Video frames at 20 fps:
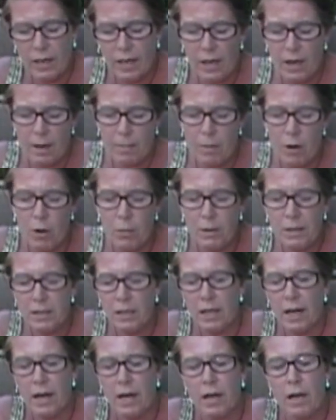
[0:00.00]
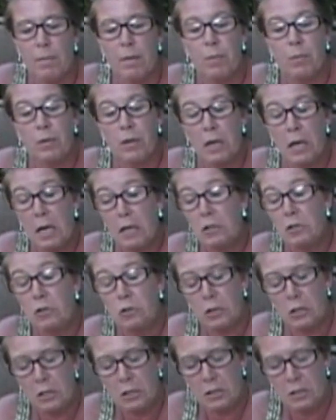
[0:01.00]
Again, I'm hoping to kind of come up with an
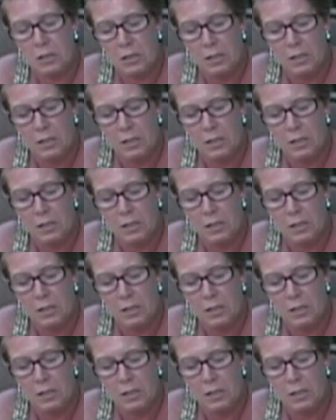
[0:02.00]
extra